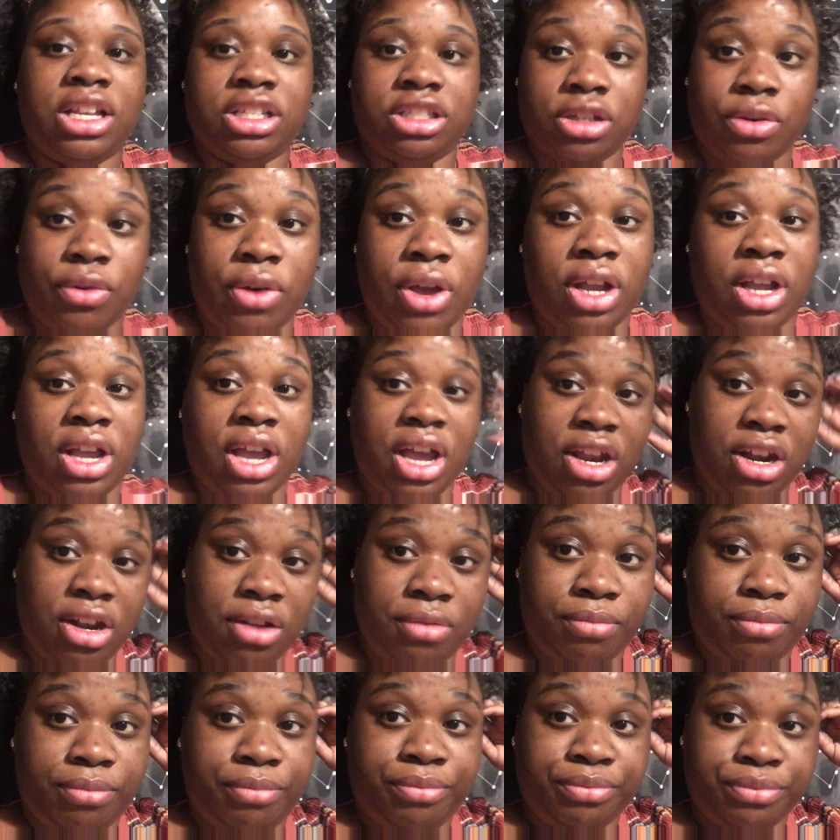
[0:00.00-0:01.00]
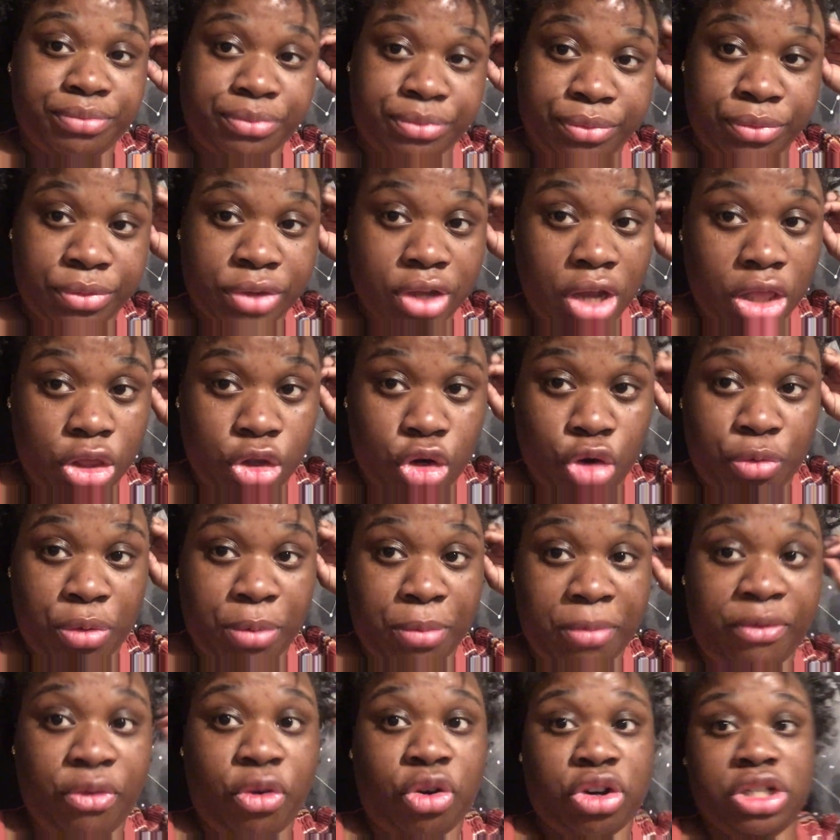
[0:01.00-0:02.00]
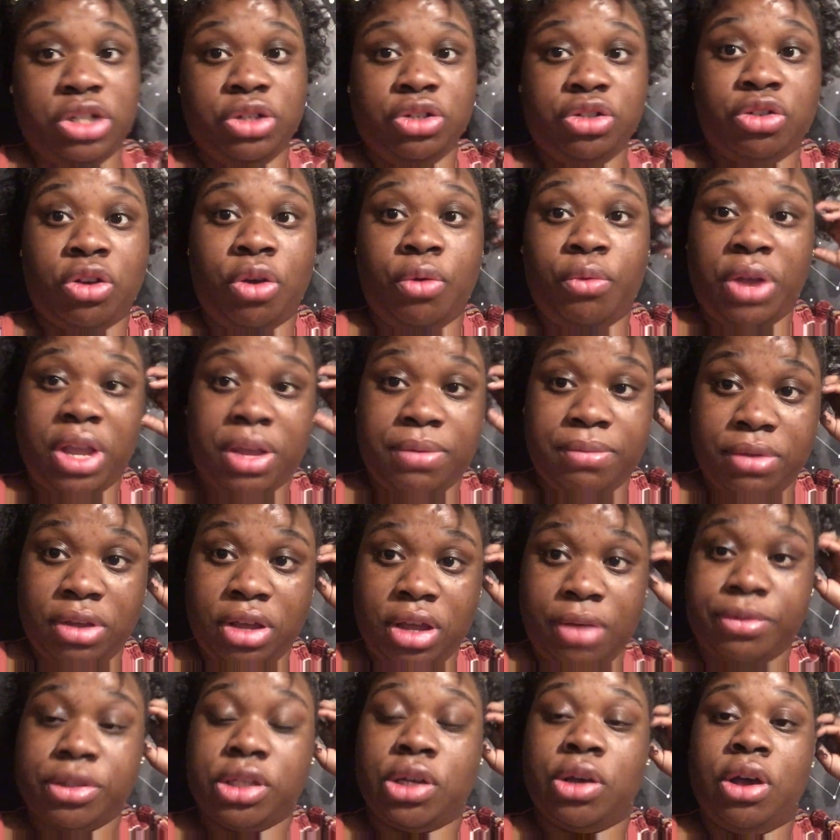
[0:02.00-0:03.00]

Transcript: so I got up a little bit before she was going to wake me up.